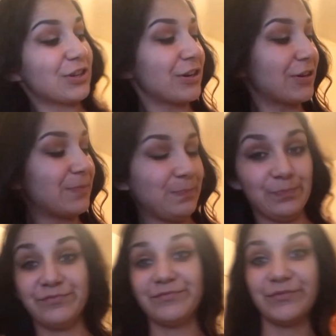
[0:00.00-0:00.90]
shirt
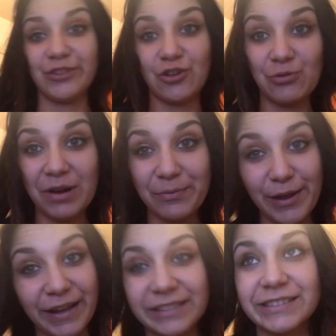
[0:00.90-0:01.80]
or my
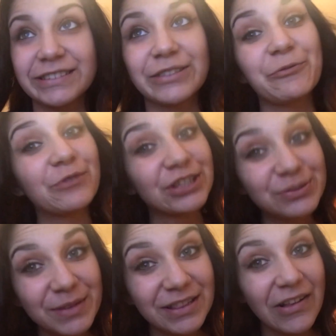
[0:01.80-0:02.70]
pants.
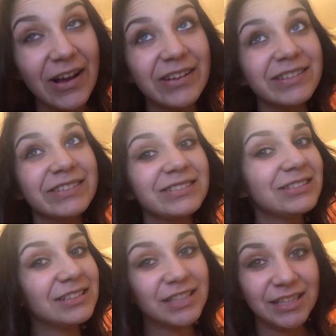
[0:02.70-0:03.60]
Wish me luck.
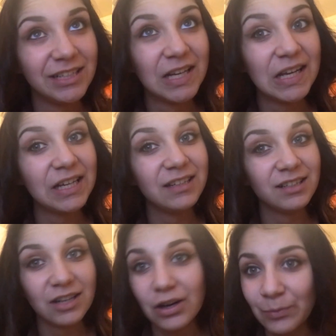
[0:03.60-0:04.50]

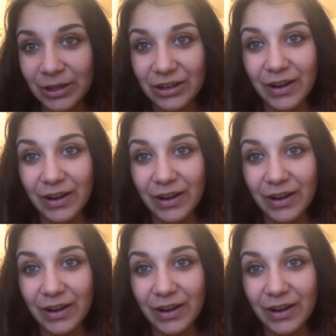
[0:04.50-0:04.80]
Oh my